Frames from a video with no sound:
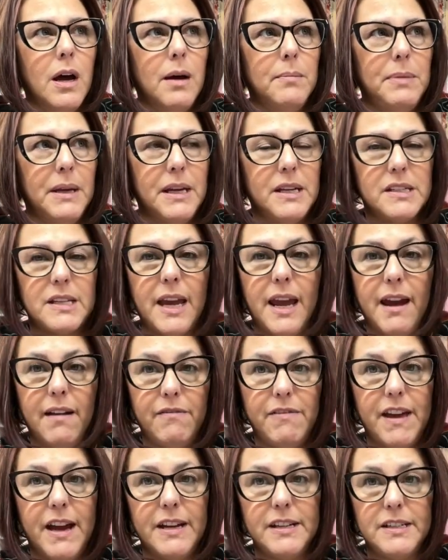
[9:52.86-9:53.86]
because I
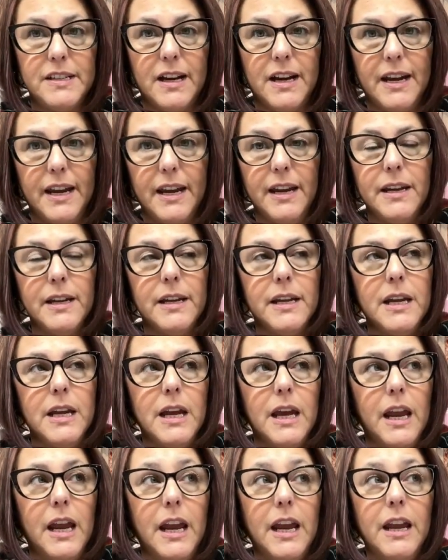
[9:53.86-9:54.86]
have that die.
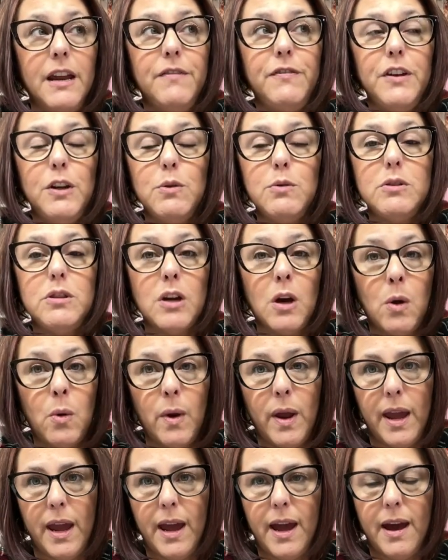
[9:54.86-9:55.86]
If you
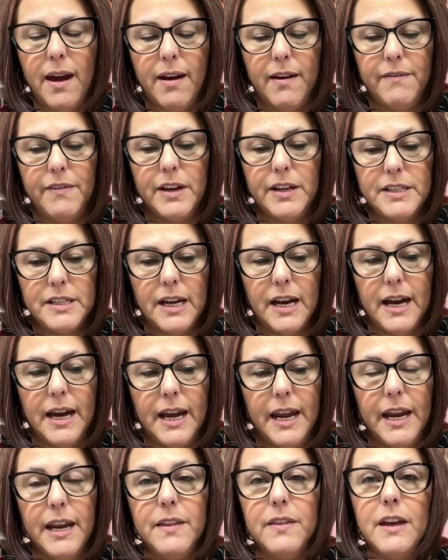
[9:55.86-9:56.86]
don't have a
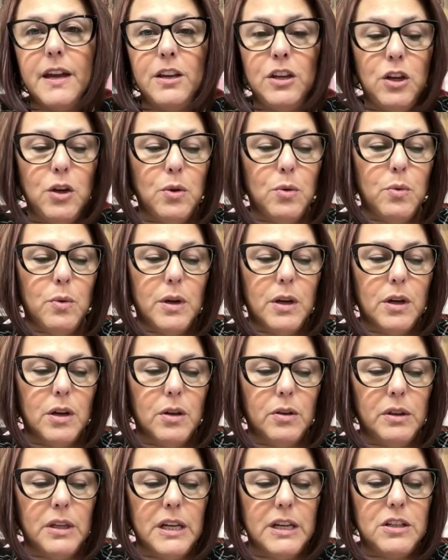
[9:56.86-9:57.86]
die, then you
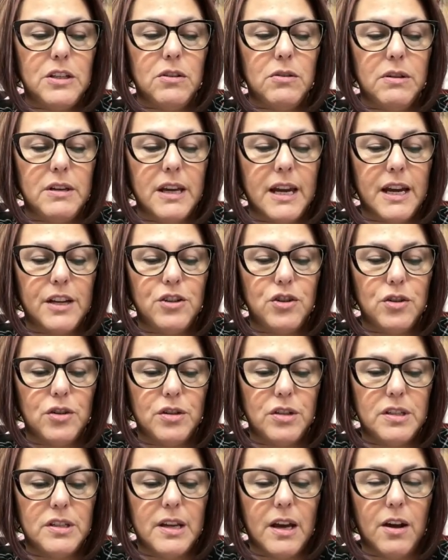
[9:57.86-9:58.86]
will need to get
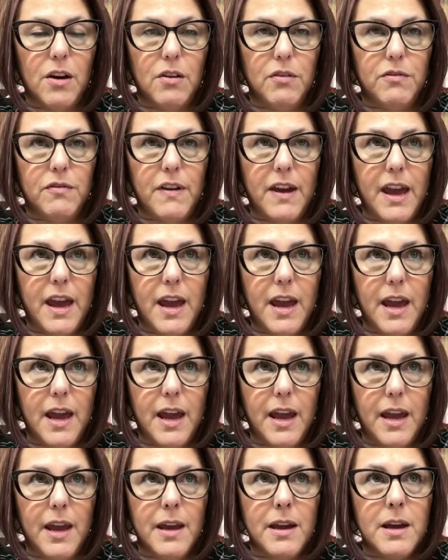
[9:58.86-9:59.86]
yourself
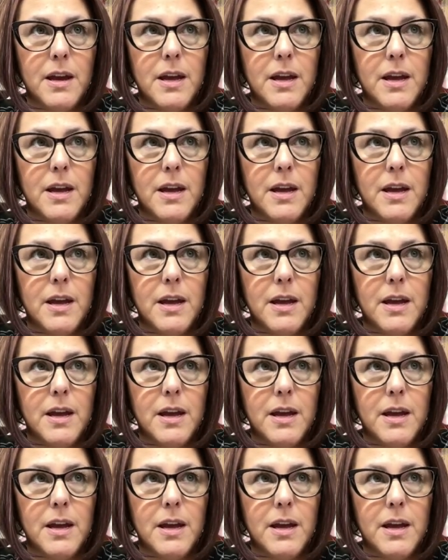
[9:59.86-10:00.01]
a